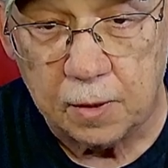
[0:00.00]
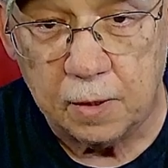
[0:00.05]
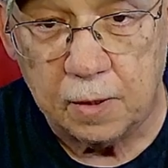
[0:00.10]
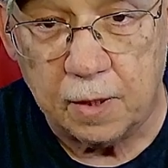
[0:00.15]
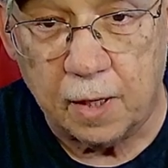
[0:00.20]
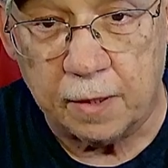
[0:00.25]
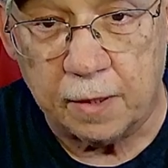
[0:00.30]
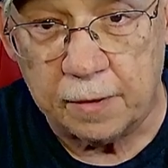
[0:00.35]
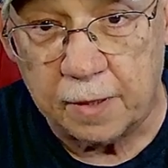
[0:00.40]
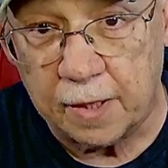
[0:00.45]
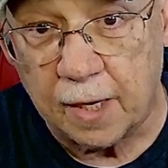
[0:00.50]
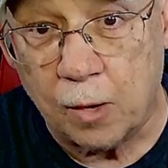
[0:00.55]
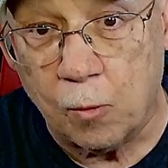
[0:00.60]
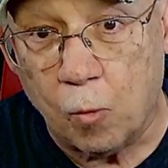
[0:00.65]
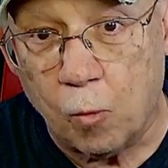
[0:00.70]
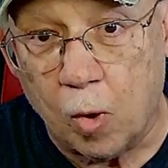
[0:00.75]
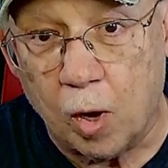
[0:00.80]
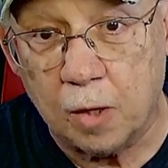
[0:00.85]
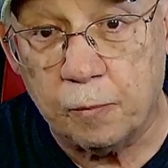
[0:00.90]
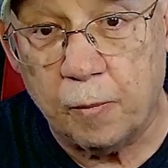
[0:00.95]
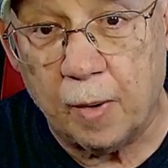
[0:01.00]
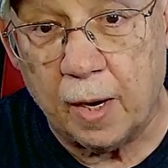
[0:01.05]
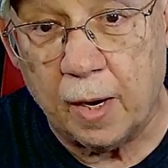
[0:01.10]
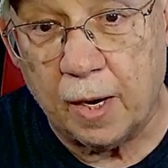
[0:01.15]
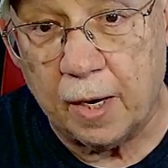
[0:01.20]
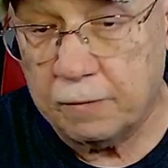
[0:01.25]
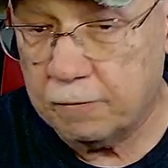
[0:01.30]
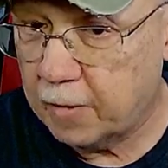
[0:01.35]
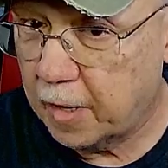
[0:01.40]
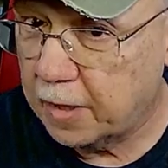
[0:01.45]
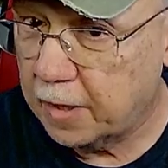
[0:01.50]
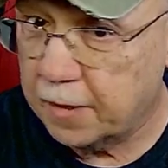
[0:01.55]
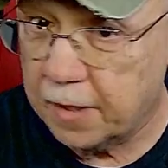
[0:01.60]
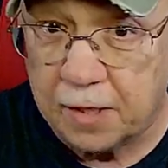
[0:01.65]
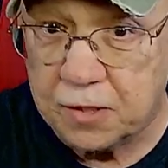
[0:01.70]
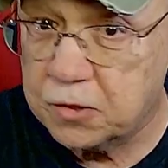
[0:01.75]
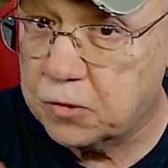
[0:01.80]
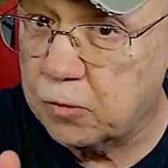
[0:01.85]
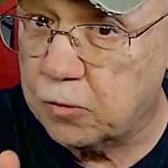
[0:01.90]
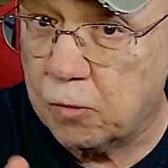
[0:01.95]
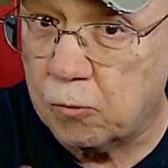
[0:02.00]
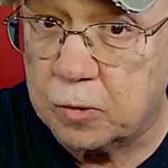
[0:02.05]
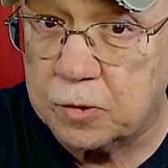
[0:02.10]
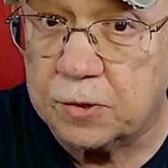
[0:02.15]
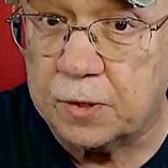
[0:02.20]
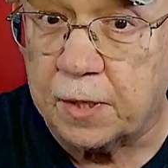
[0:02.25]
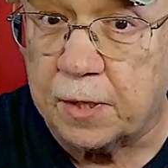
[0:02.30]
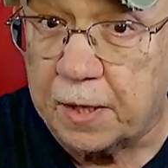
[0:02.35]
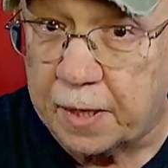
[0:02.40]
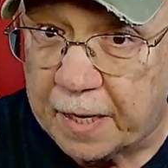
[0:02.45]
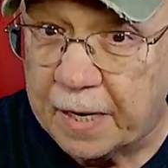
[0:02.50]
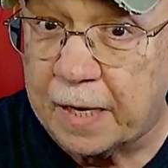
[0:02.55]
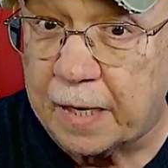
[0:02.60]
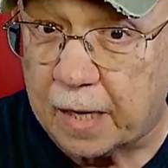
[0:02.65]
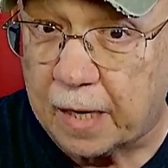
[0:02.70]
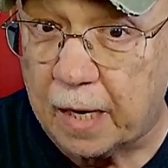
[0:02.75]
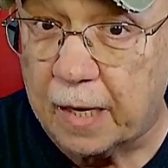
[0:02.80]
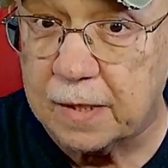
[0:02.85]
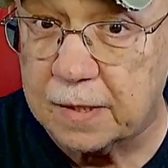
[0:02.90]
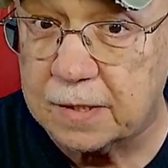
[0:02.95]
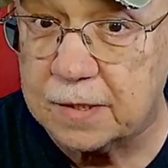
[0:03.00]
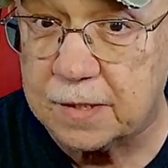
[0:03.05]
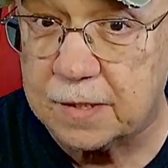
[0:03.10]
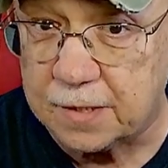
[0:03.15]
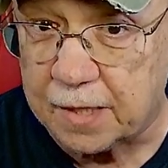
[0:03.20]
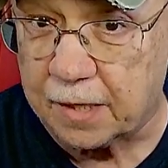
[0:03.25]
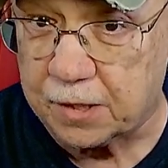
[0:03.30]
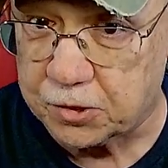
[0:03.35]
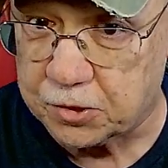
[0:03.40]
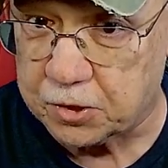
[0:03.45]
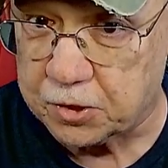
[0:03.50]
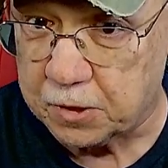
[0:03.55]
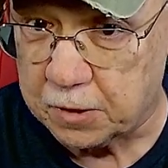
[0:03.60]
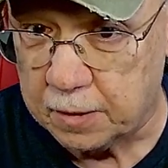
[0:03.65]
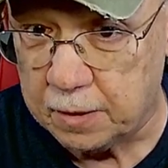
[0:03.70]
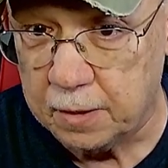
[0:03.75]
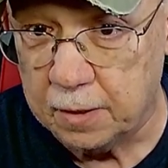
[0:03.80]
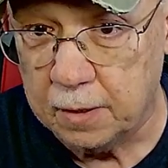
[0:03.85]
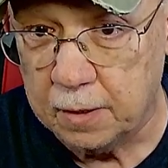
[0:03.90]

and then I walked by right next to it was the ink section.